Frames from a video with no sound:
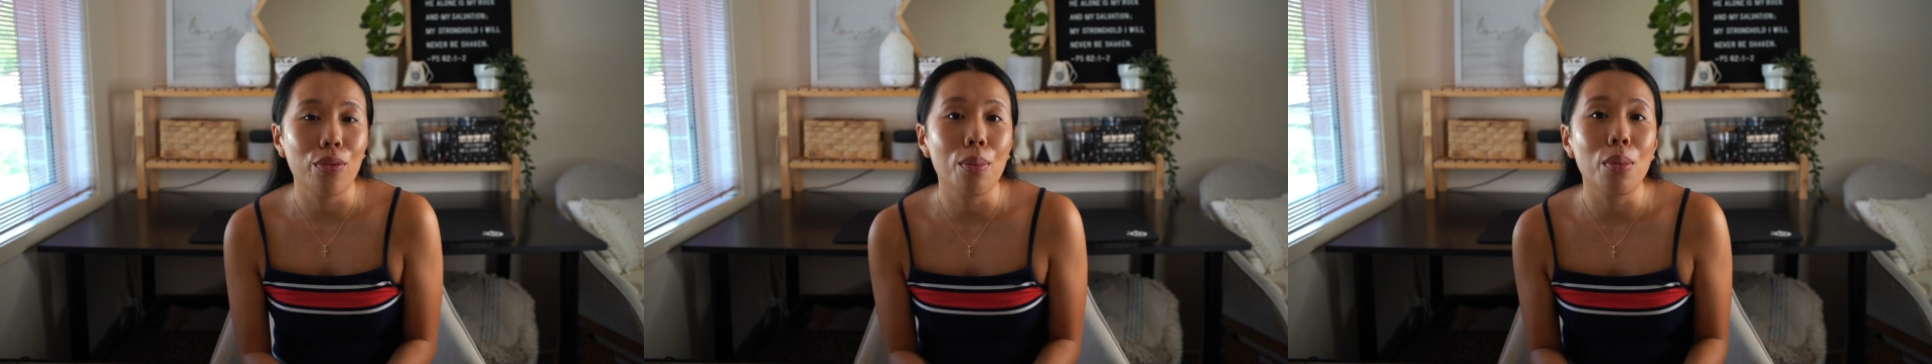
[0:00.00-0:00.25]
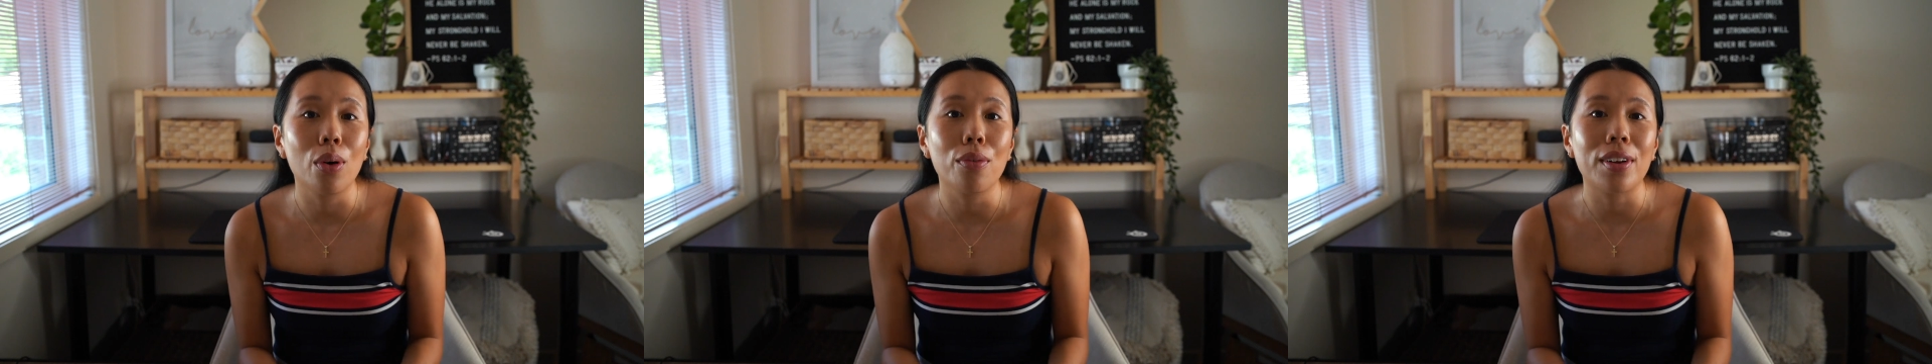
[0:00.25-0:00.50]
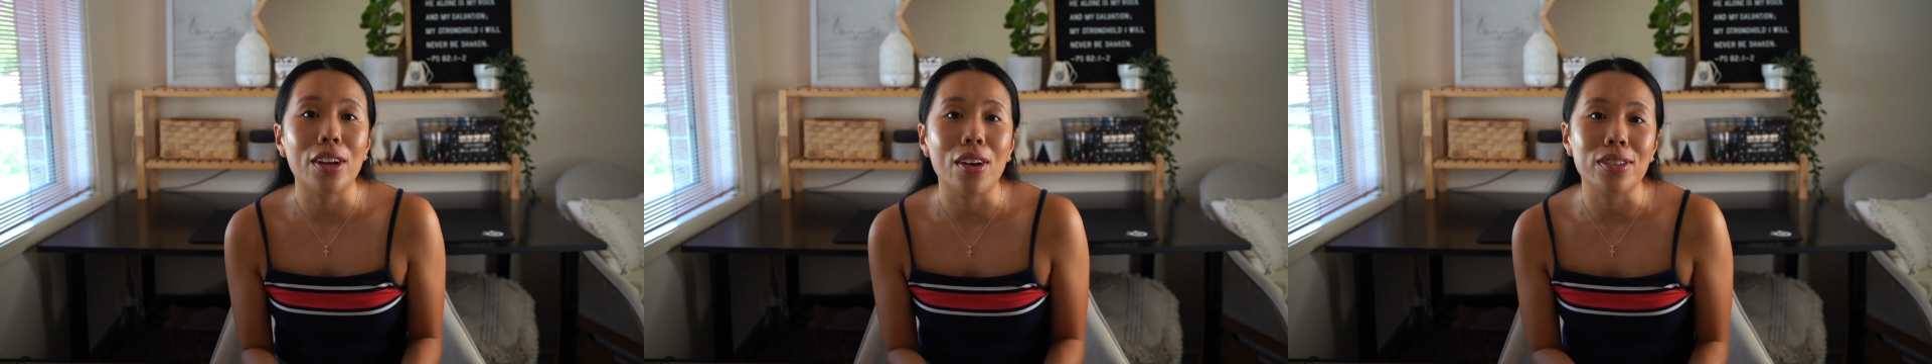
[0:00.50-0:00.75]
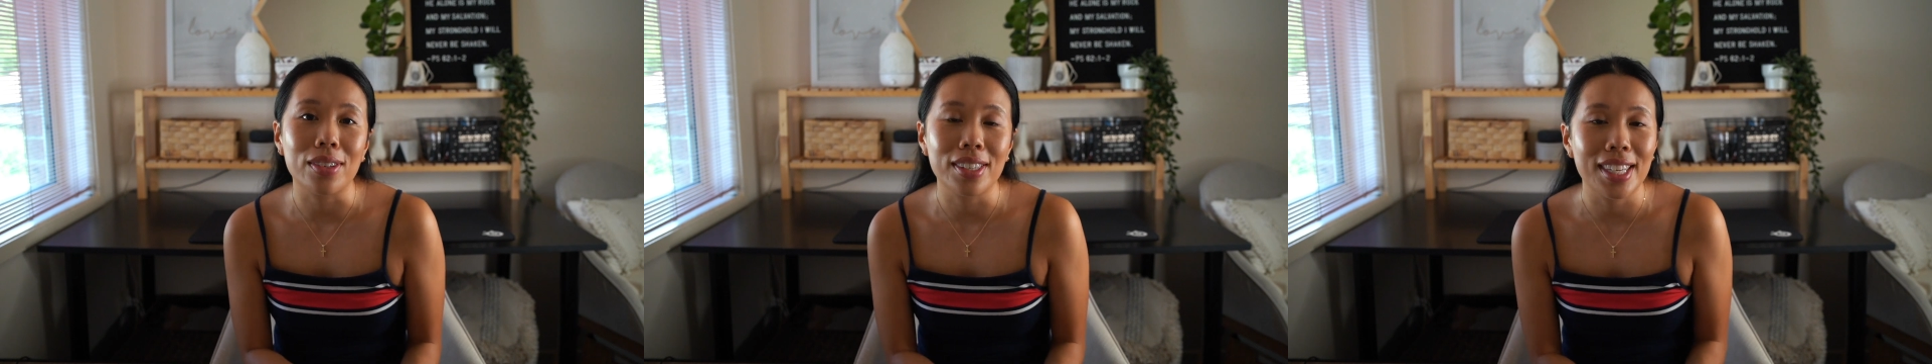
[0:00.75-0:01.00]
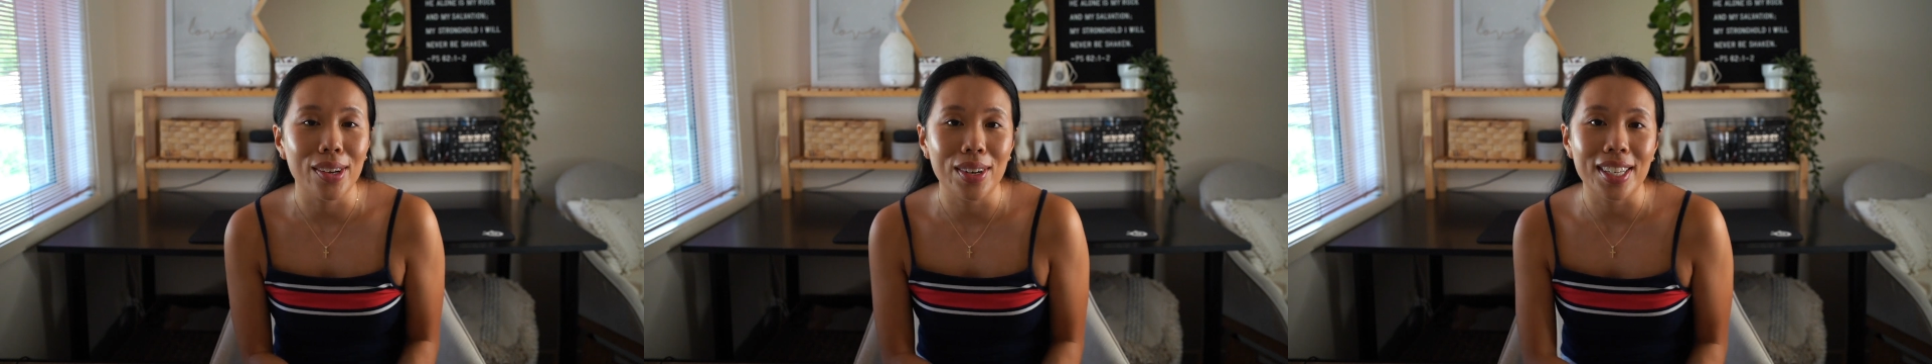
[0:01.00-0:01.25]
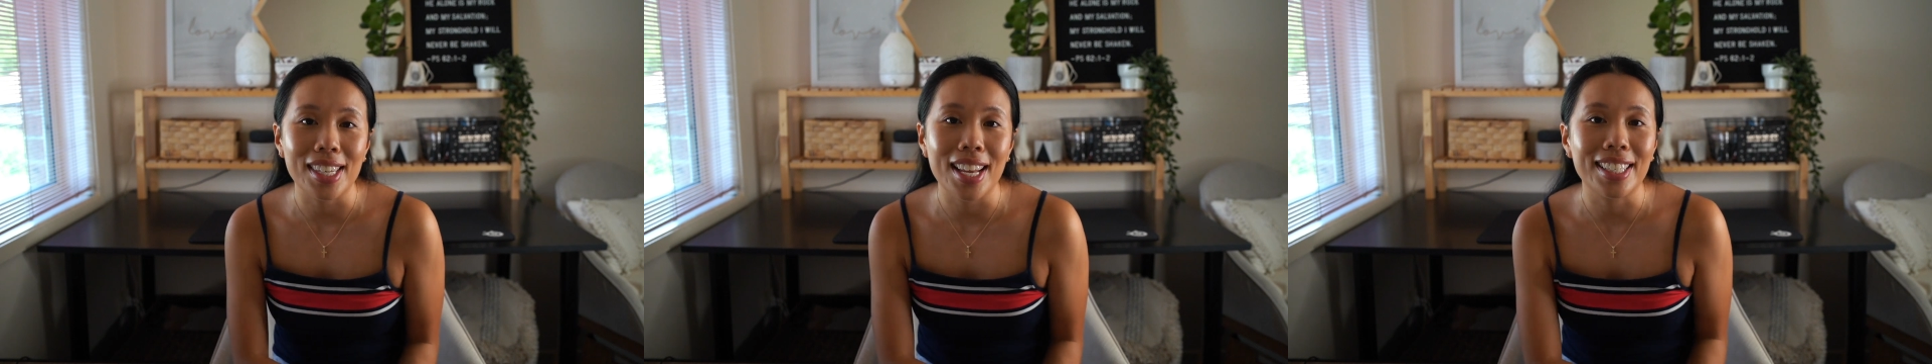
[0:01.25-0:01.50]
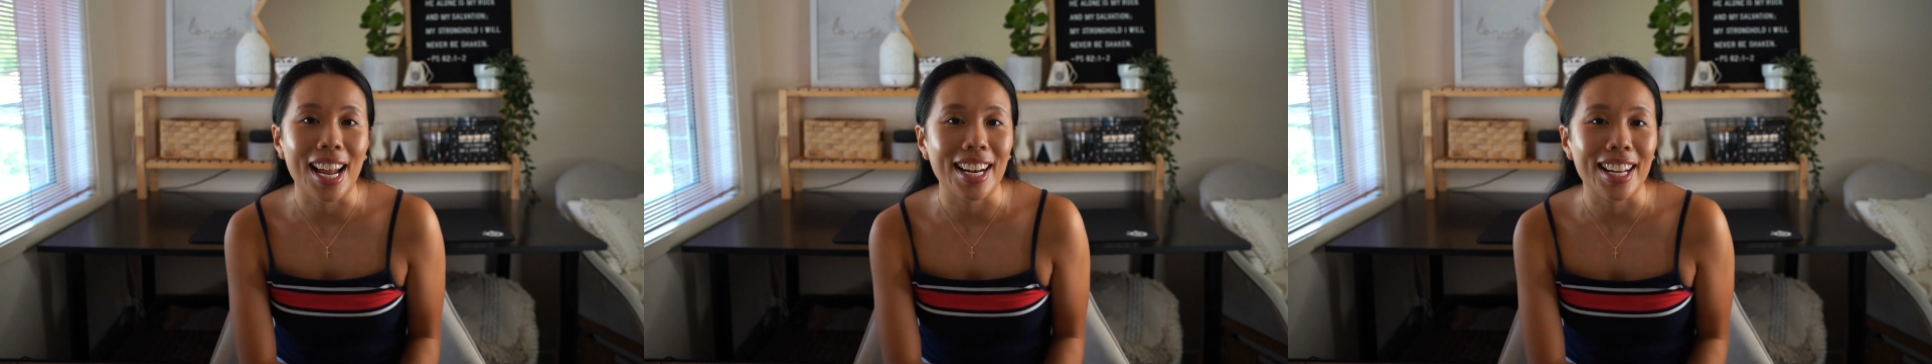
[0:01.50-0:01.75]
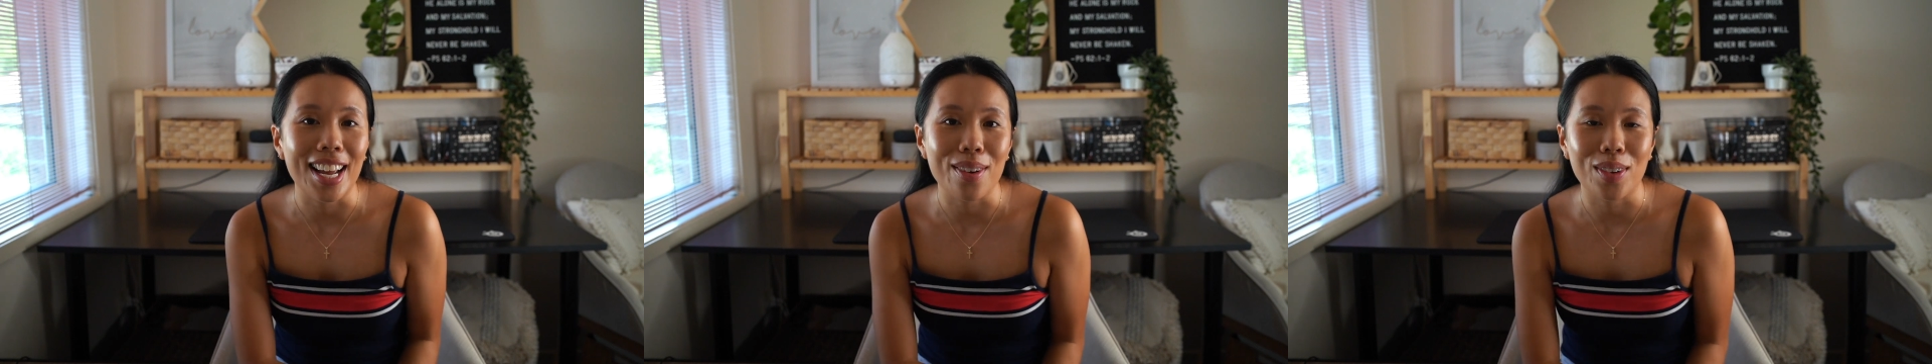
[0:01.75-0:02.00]
for more videos on singleness,
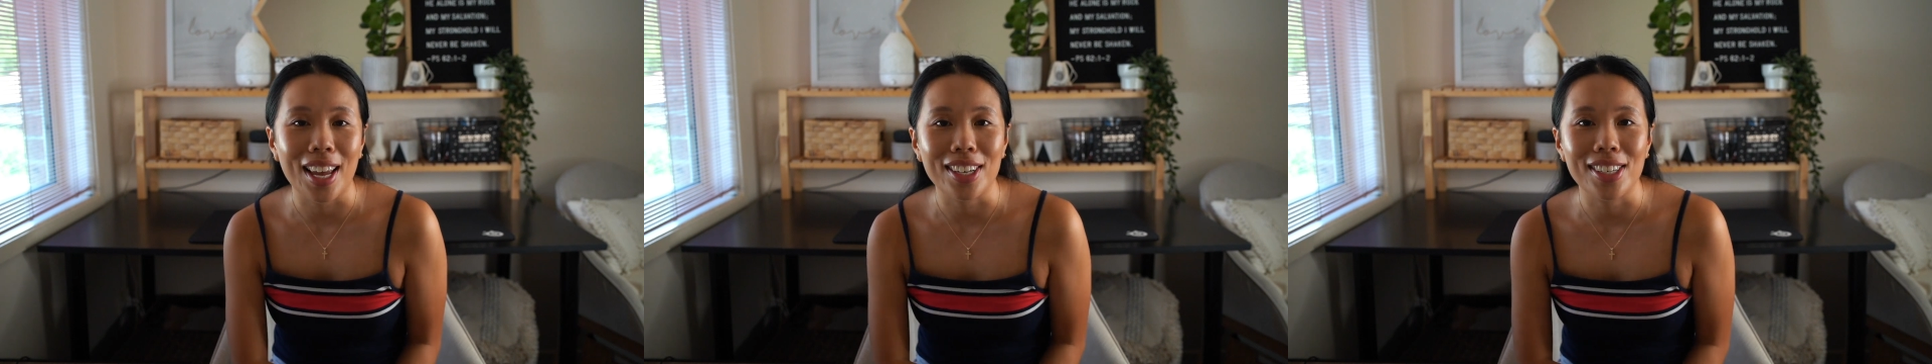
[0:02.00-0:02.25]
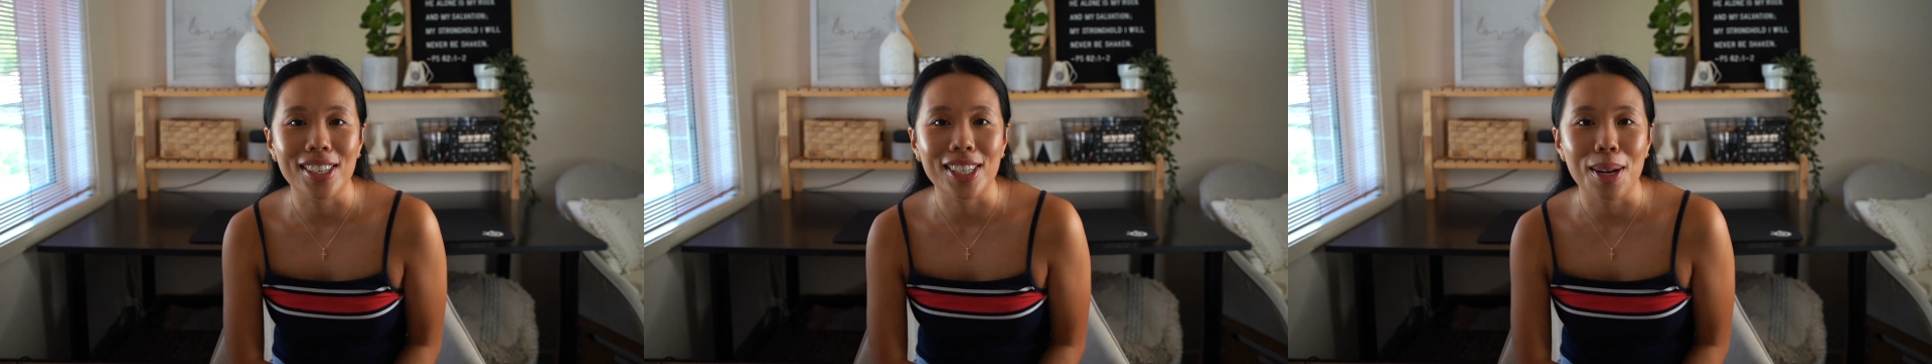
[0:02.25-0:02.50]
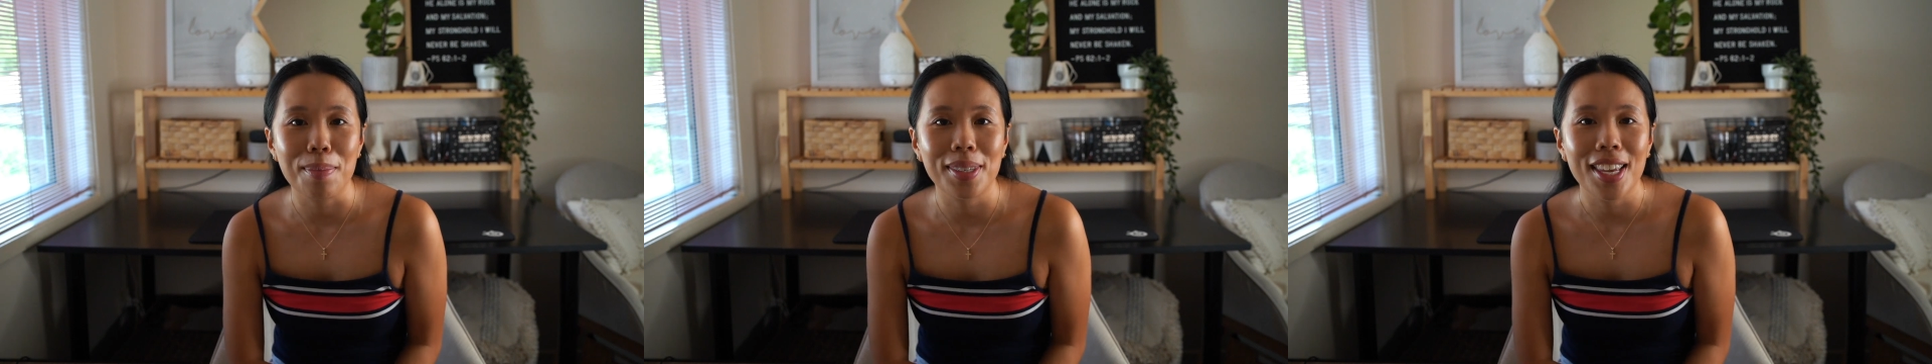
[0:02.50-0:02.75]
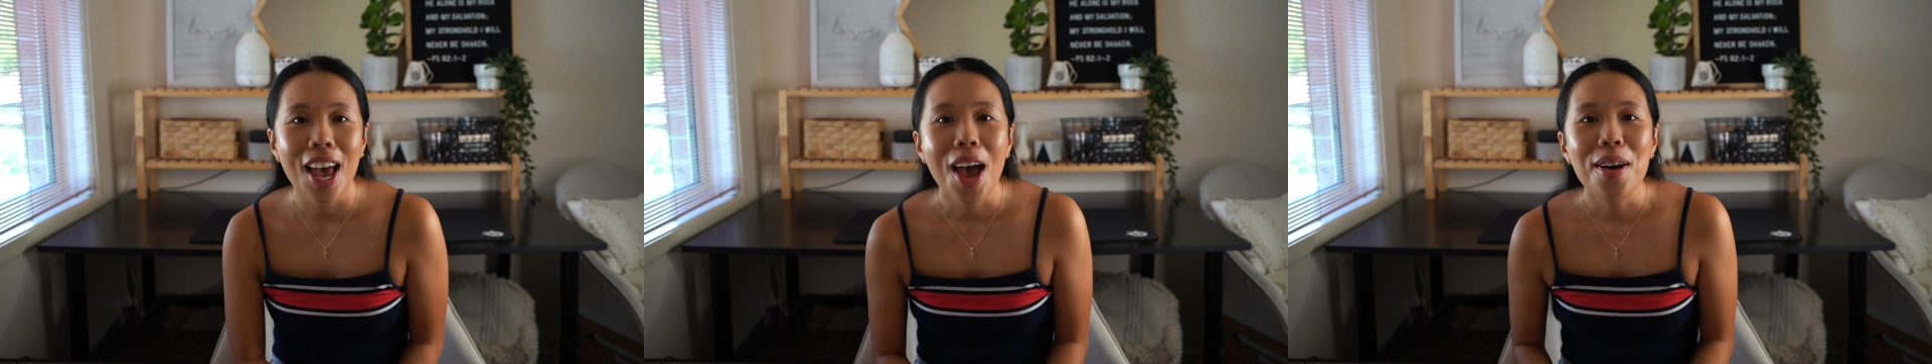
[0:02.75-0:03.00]
dating, and relationships.